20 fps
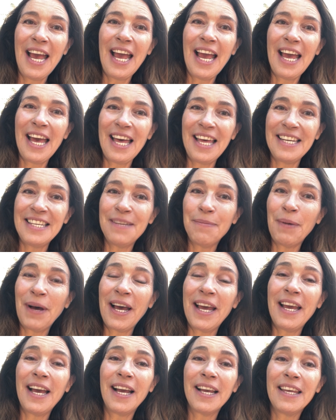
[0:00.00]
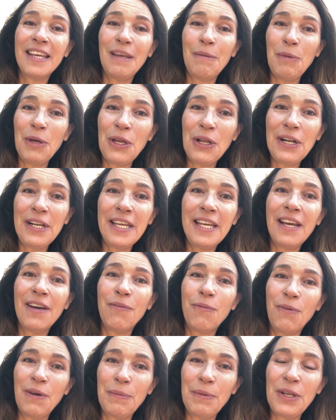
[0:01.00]
and by a community
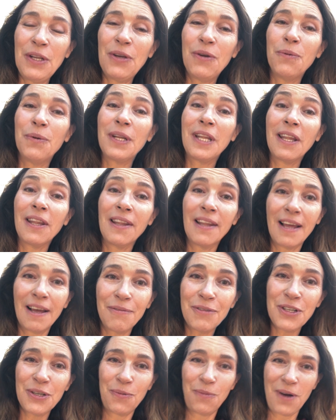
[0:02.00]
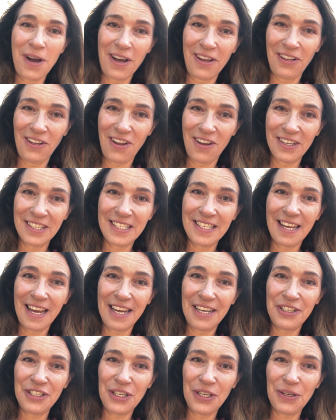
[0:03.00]
of women who would love to walk
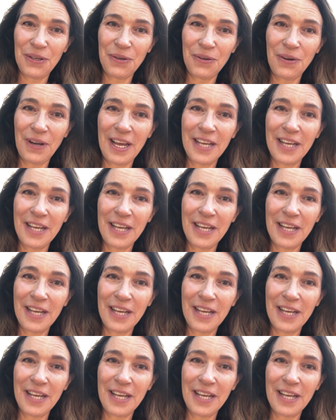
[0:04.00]
alongside you